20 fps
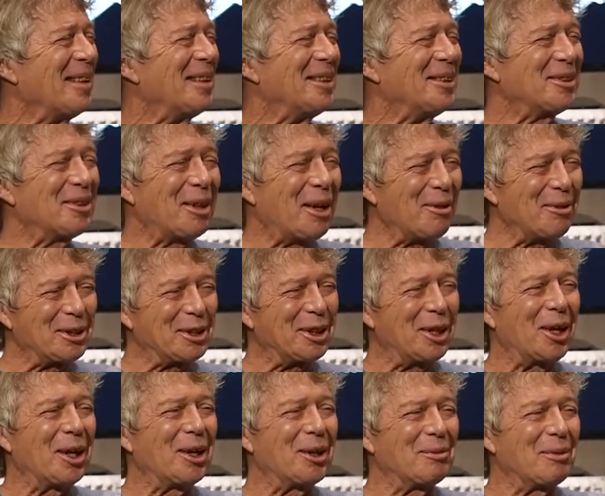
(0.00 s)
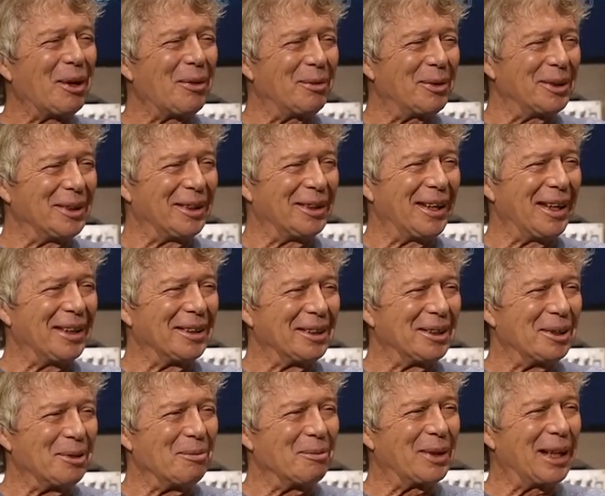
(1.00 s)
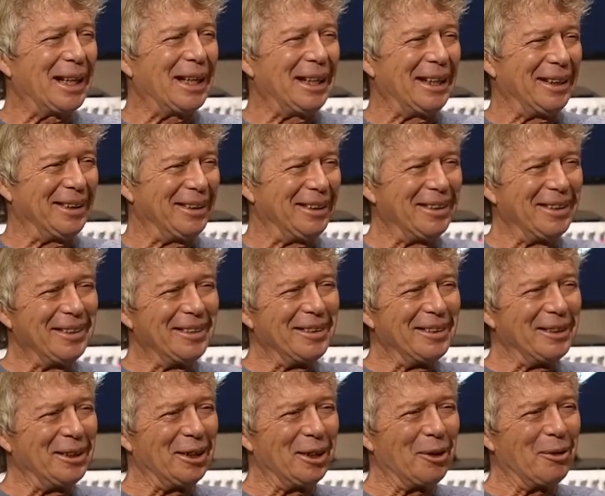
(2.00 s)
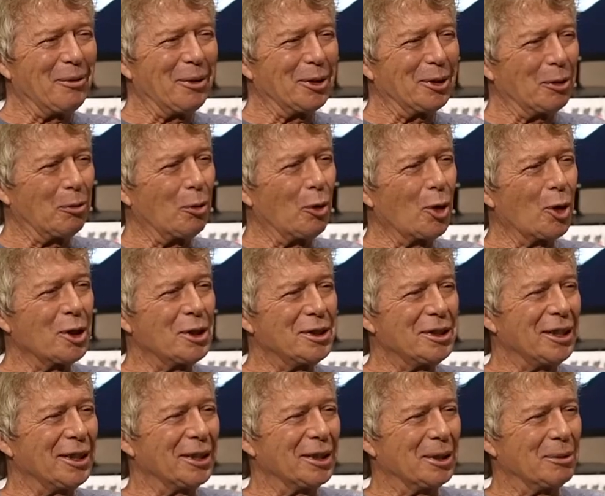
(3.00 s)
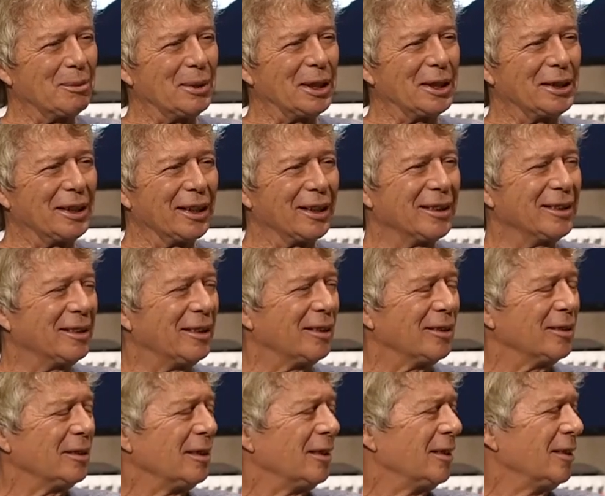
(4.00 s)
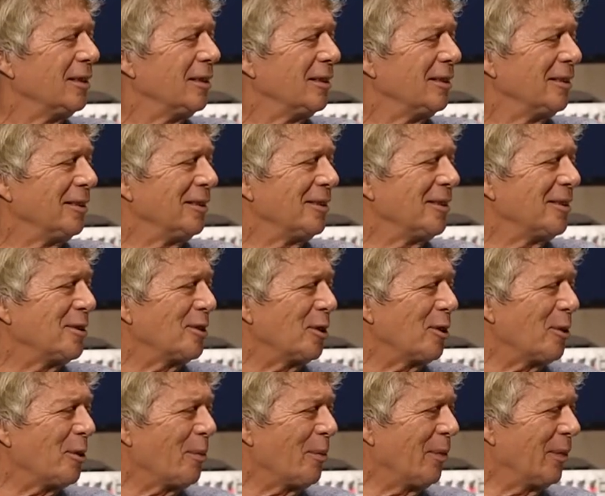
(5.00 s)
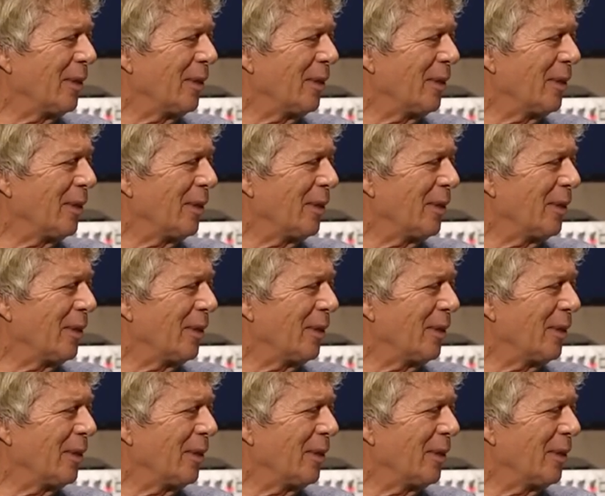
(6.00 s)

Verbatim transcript: so I would call him up and, and complain, yeah. you know, about the warranty on the building, you know. So